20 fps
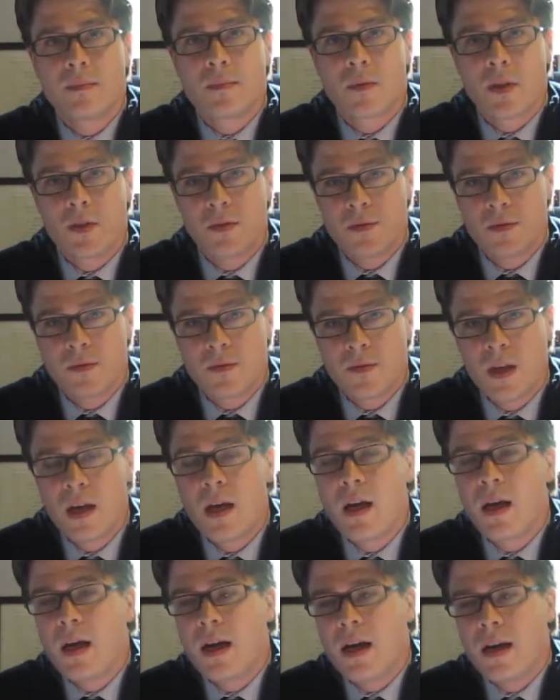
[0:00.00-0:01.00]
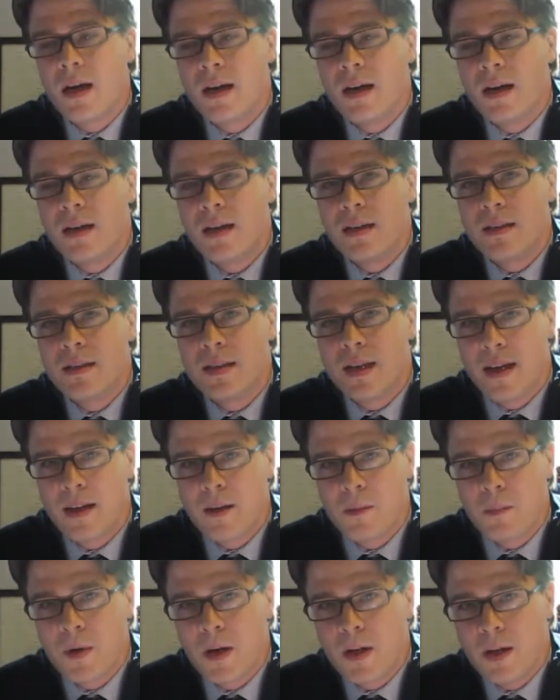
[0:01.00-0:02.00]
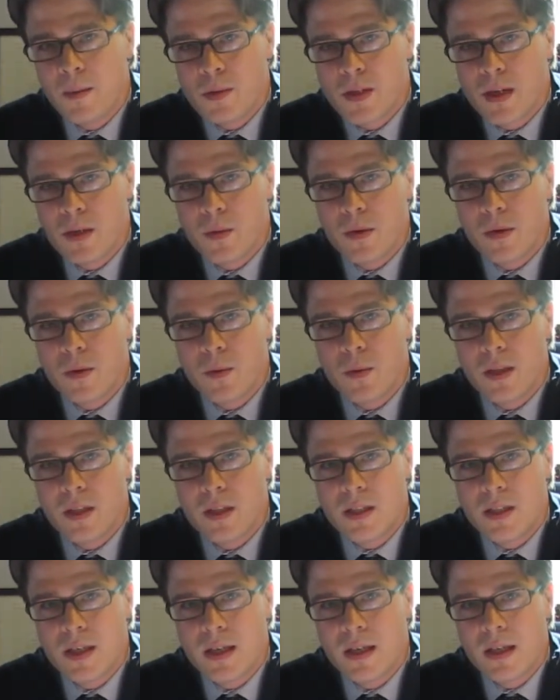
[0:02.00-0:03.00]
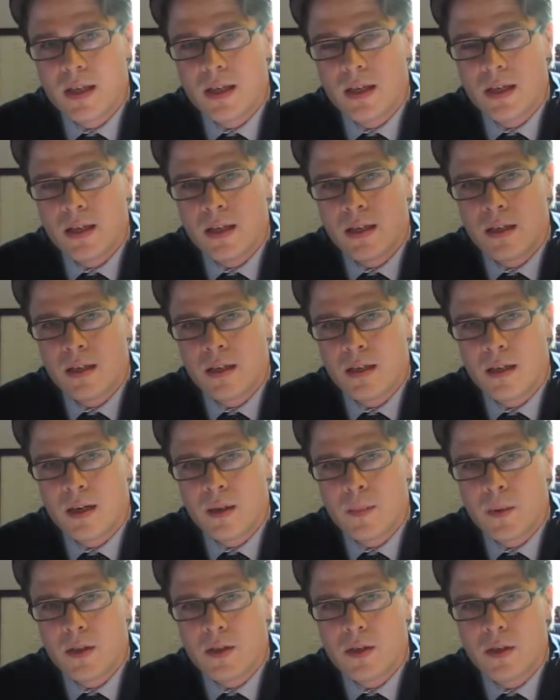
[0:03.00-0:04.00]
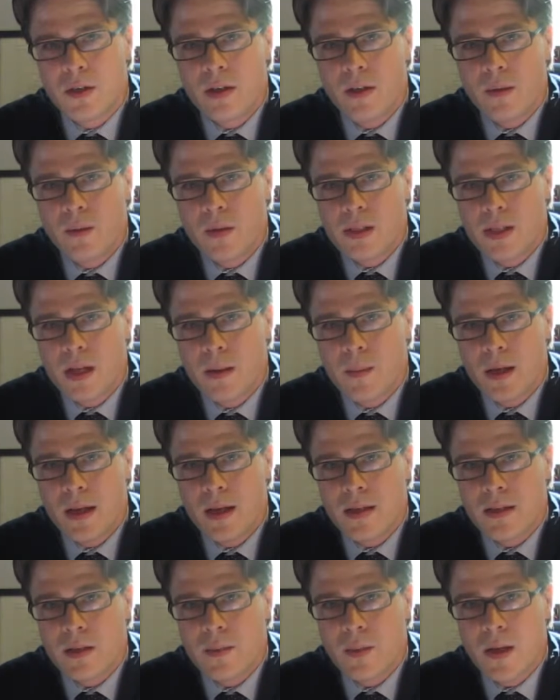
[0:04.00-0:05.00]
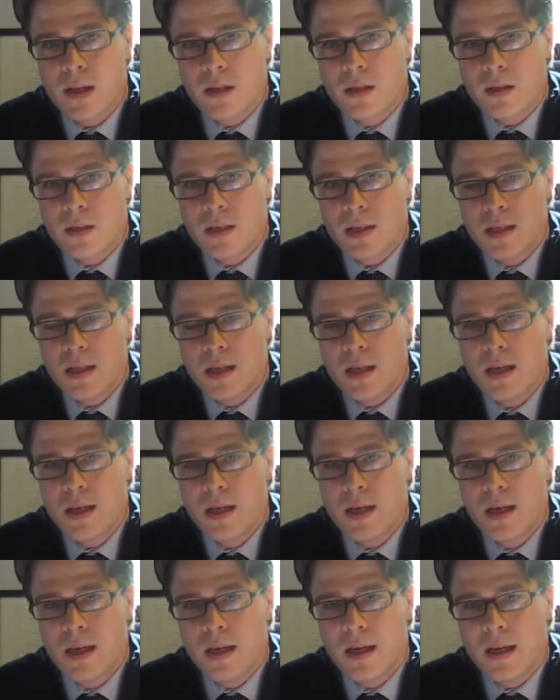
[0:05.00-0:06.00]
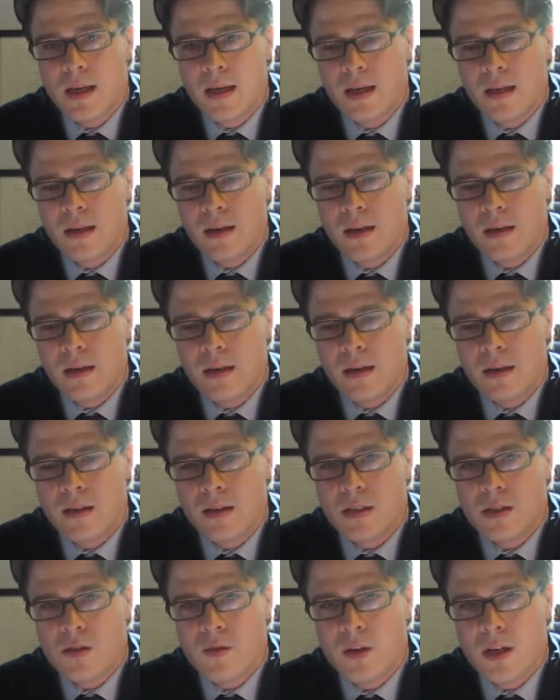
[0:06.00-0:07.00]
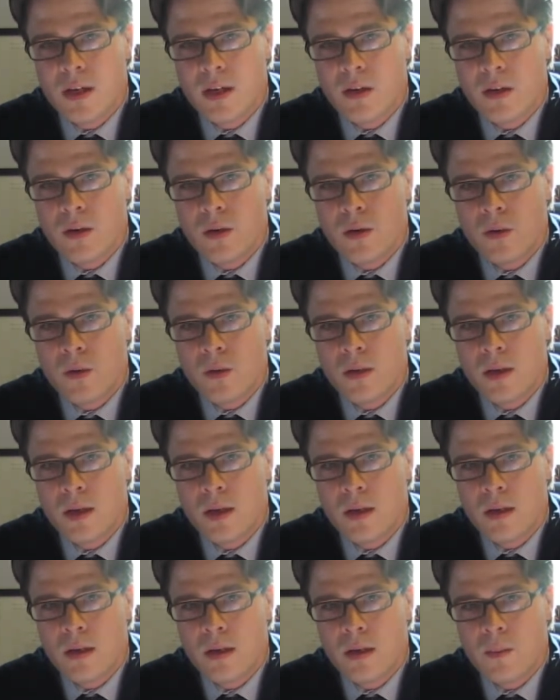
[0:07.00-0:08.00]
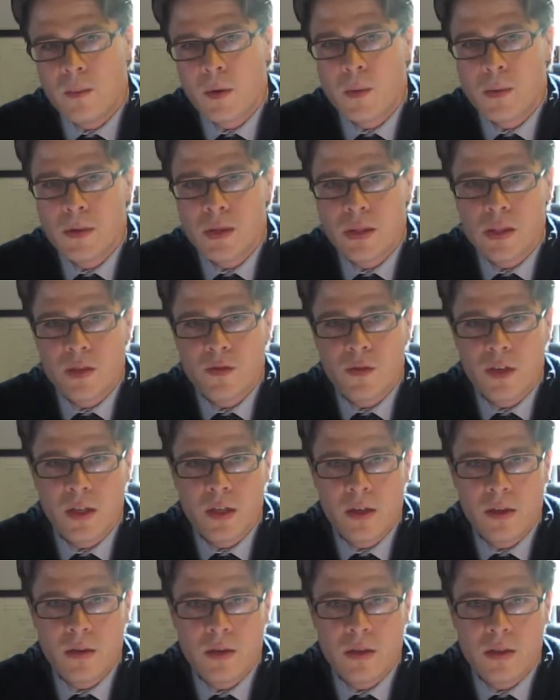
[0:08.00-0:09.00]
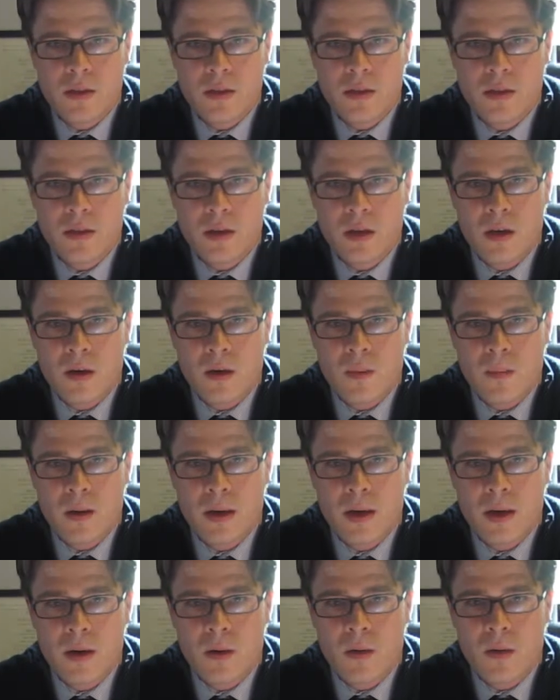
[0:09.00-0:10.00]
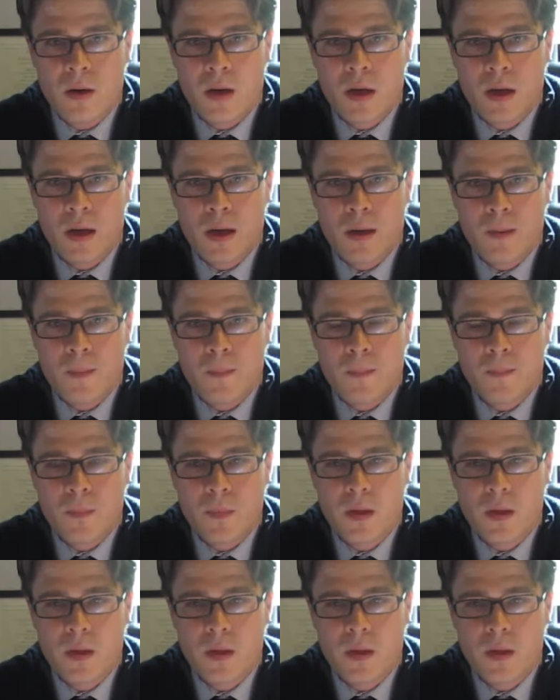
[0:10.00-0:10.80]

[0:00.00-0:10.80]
Yep. Hi, my name is Edward Quiliche. I'm an attorney with Simon Haysom LLC, and the purpose of this video is to talk about,